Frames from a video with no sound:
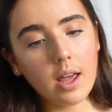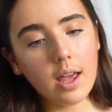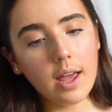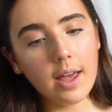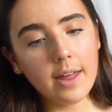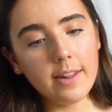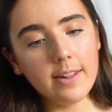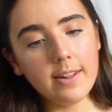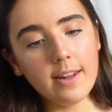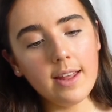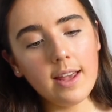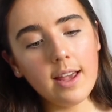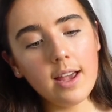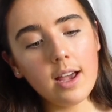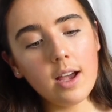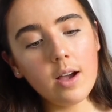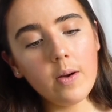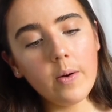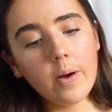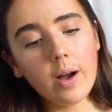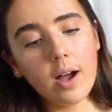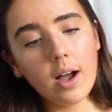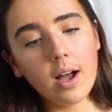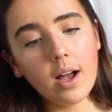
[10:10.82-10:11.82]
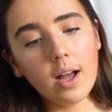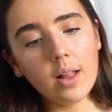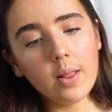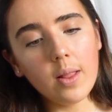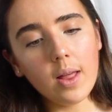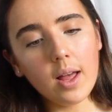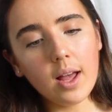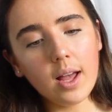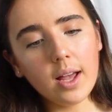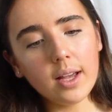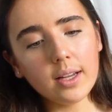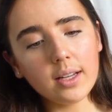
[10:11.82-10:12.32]
And now I
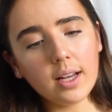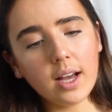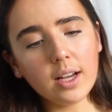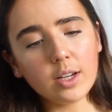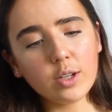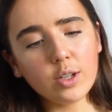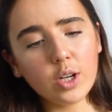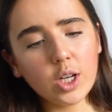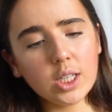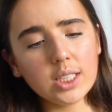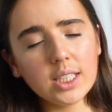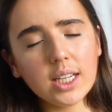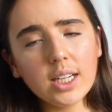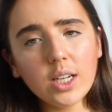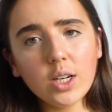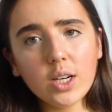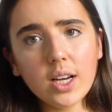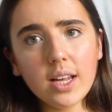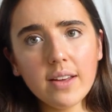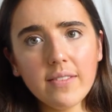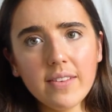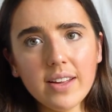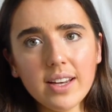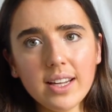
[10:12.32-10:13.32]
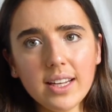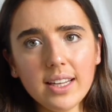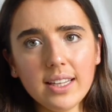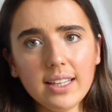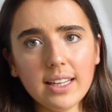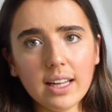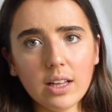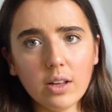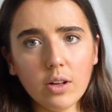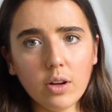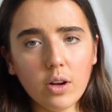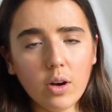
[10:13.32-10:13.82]
like, because I don't have any
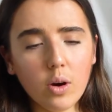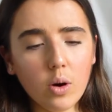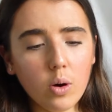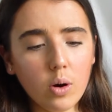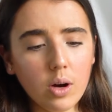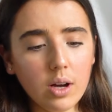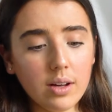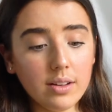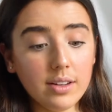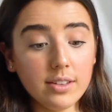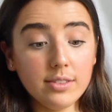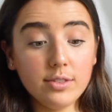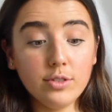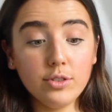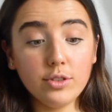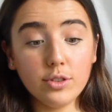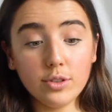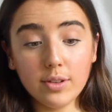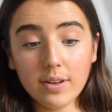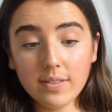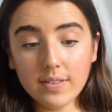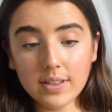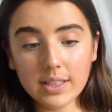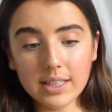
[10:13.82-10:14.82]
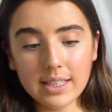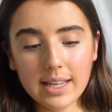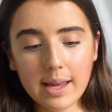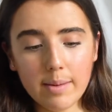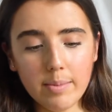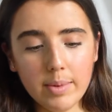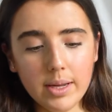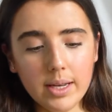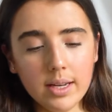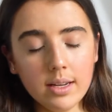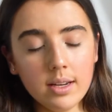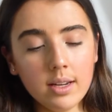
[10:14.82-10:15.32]
yellow, or I do have a
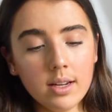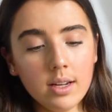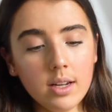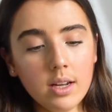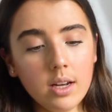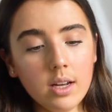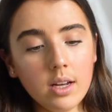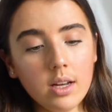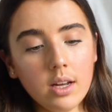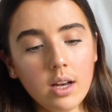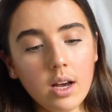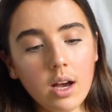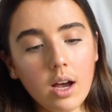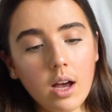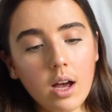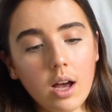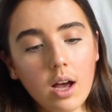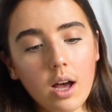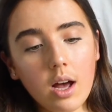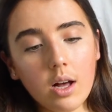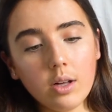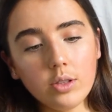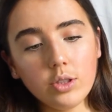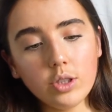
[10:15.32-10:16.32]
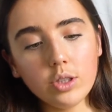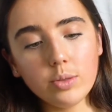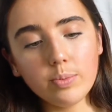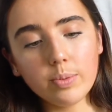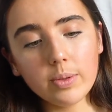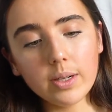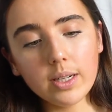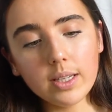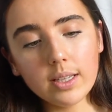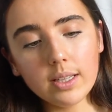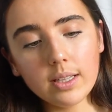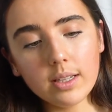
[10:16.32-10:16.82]
lemon, I'll just
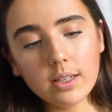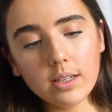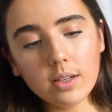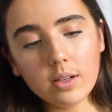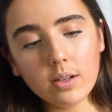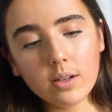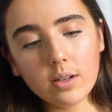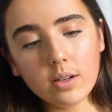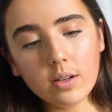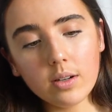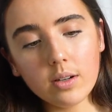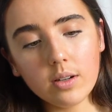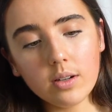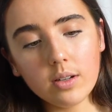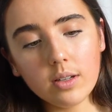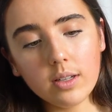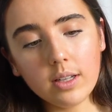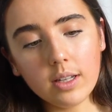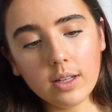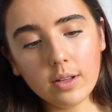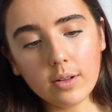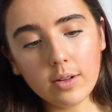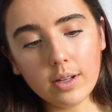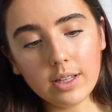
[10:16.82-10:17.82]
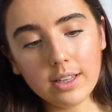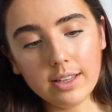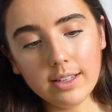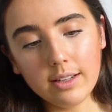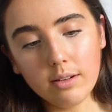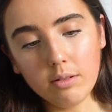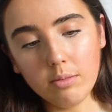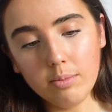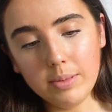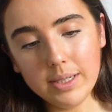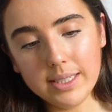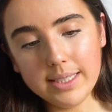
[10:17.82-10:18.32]
bring the yellow a
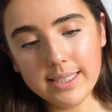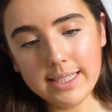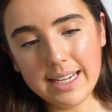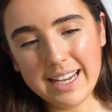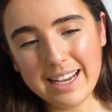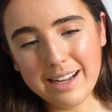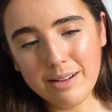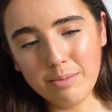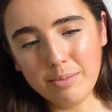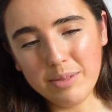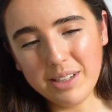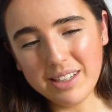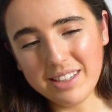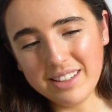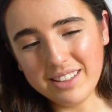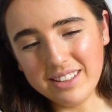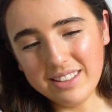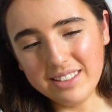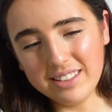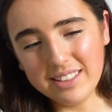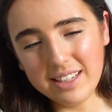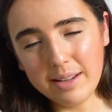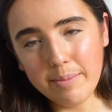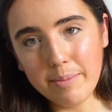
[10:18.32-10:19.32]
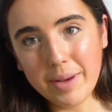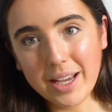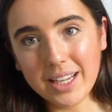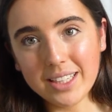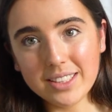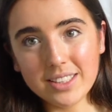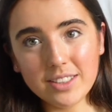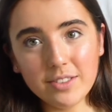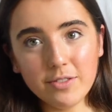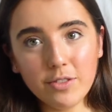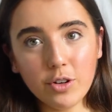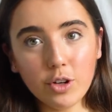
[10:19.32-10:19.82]
little bit down because it
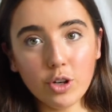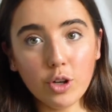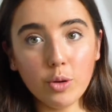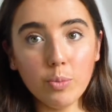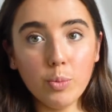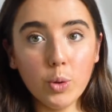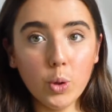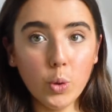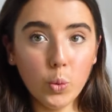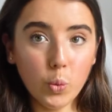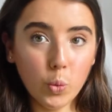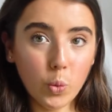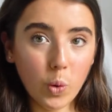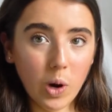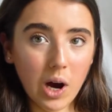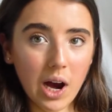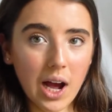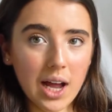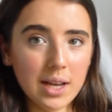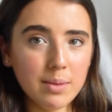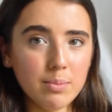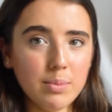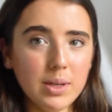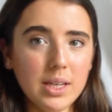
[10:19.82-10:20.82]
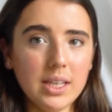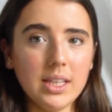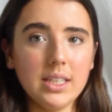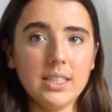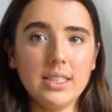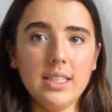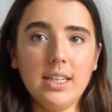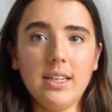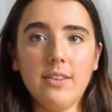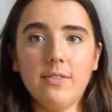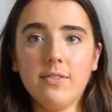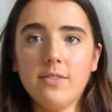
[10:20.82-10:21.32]
makes the photo more white,
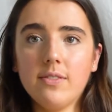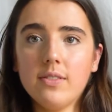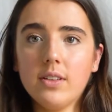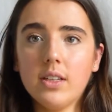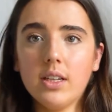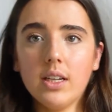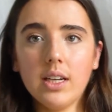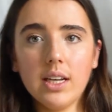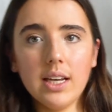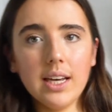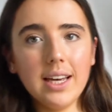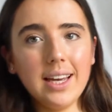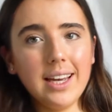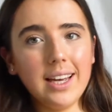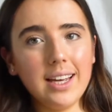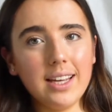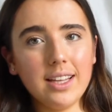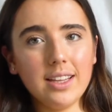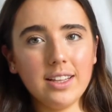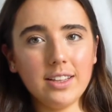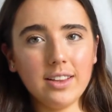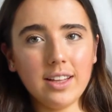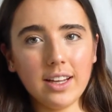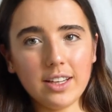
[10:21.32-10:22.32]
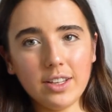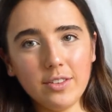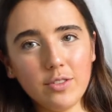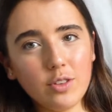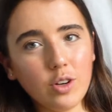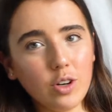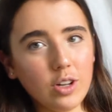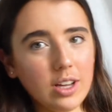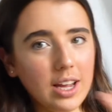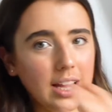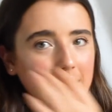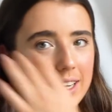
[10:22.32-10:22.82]
because if like you've
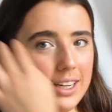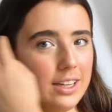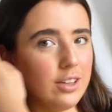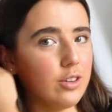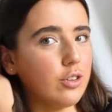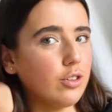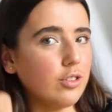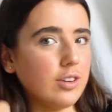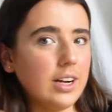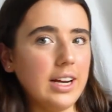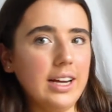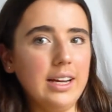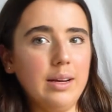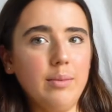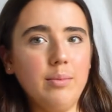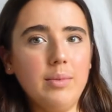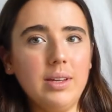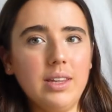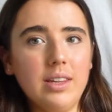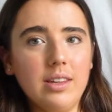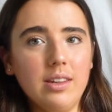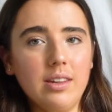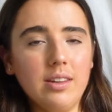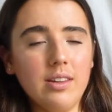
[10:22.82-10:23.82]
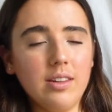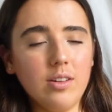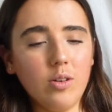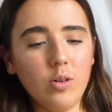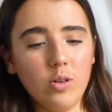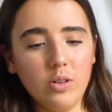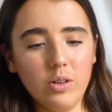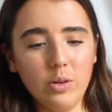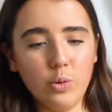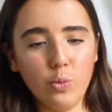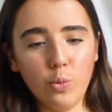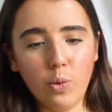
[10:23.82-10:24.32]
got any cream
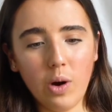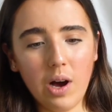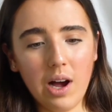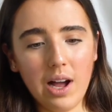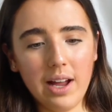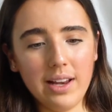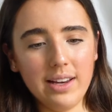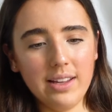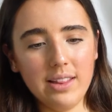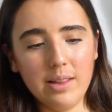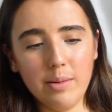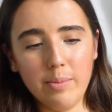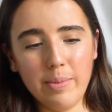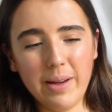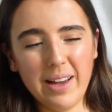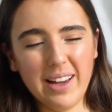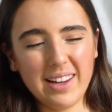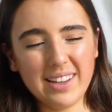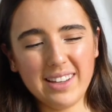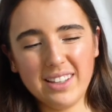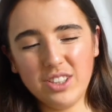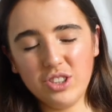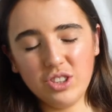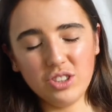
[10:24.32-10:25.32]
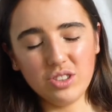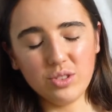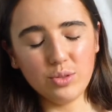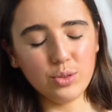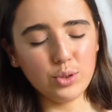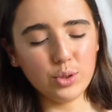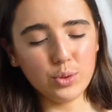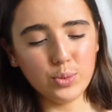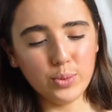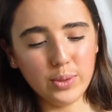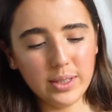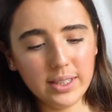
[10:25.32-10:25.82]
on the white in the back, it just
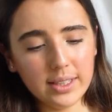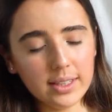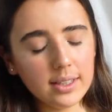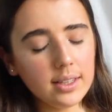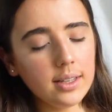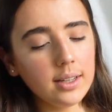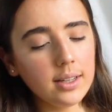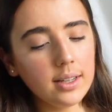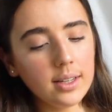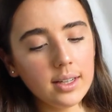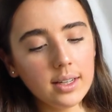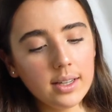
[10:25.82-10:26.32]
looks weird.